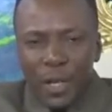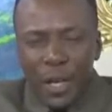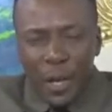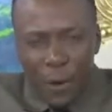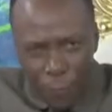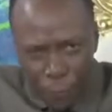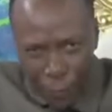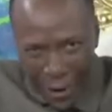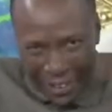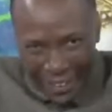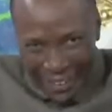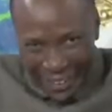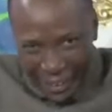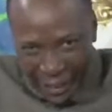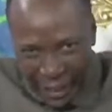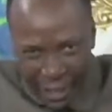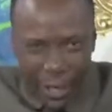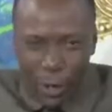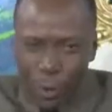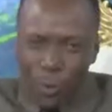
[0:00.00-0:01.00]

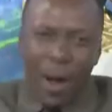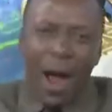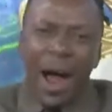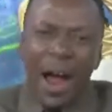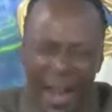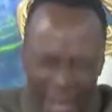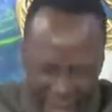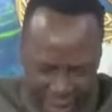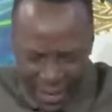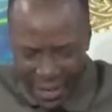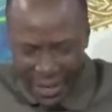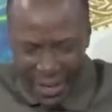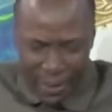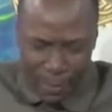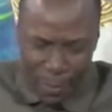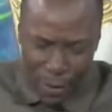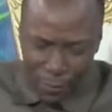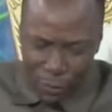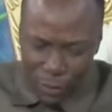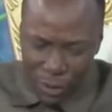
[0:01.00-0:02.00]
Fanikiwa in the
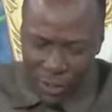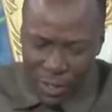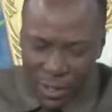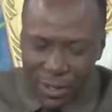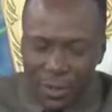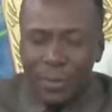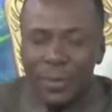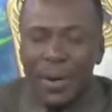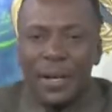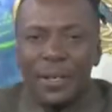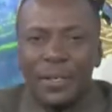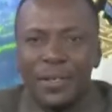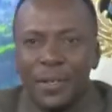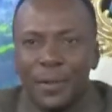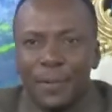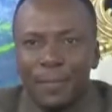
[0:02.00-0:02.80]
name of Jesus Christ.